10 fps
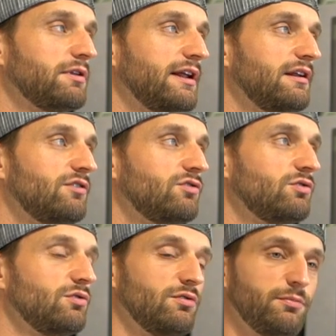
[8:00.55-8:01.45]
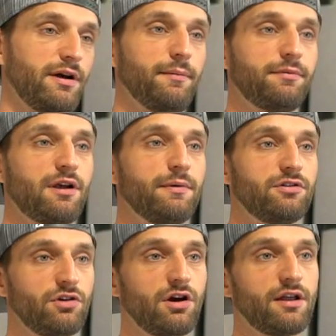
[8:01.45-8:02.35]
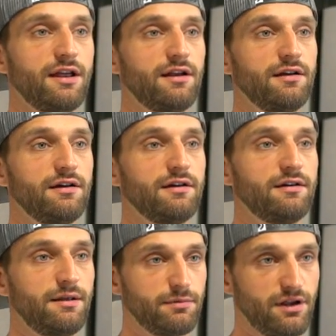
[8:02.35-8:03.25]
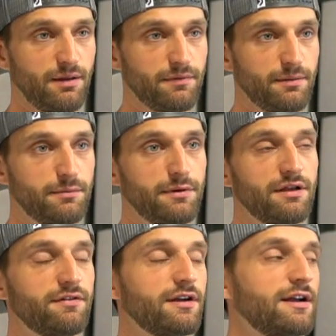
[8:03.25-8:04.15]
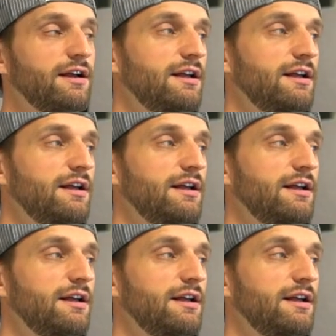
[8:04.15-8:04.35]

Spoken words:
related to my upcoming talk at EmberCamp that I'm going to be giving.